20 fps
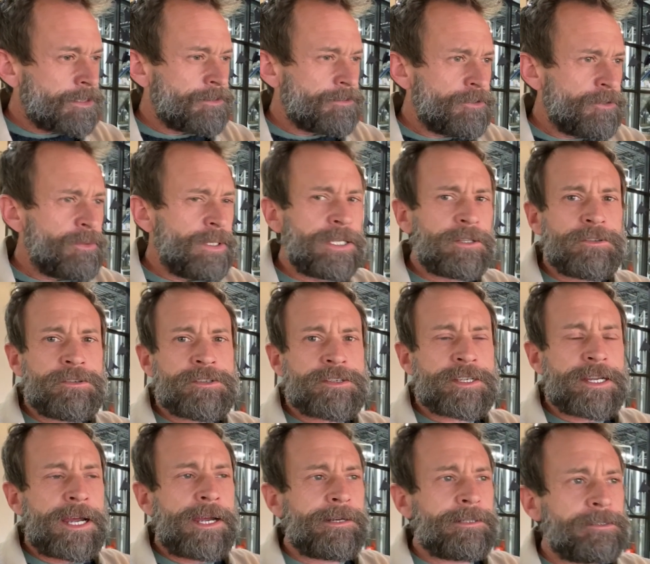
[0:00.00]
New England
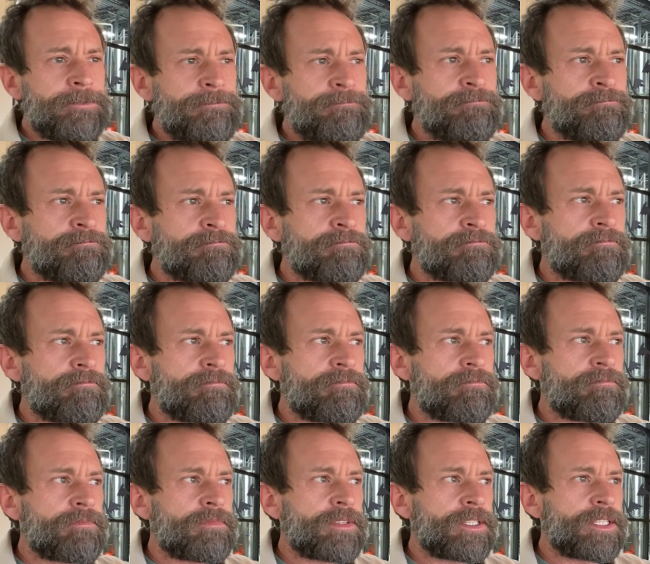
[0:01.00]
style,
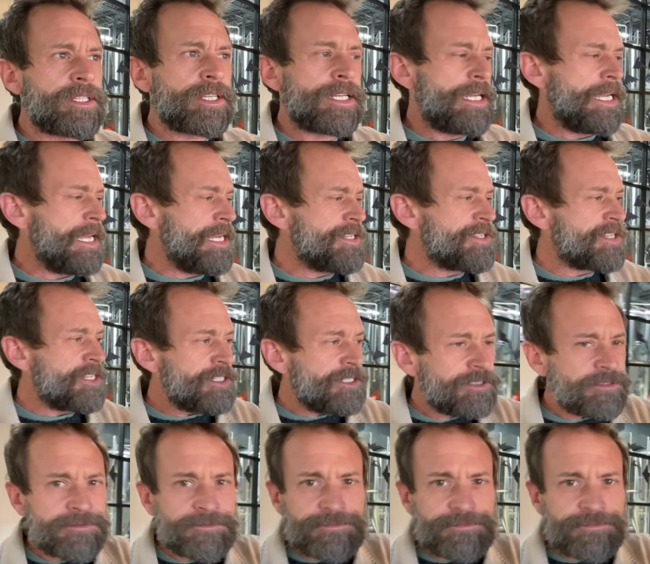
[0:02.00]
hazy.